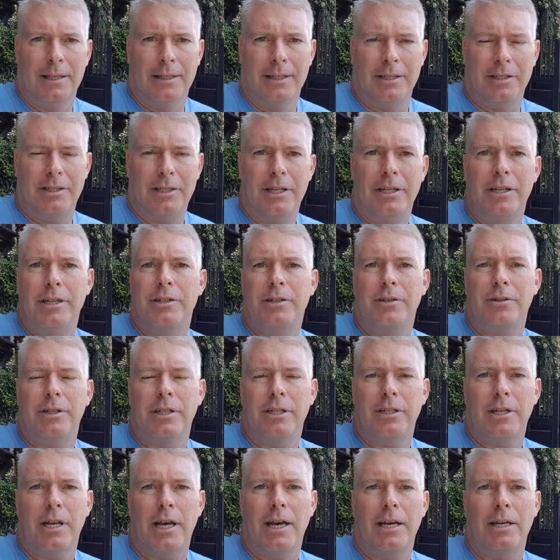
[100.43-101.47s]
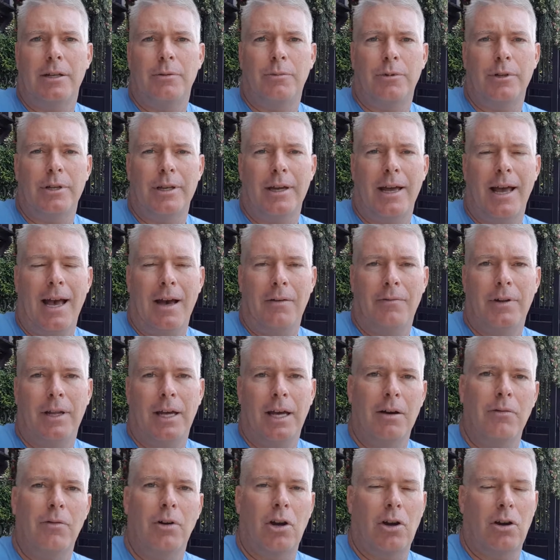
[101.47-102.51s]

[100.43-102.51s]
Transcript: the cities are designed where you have to have a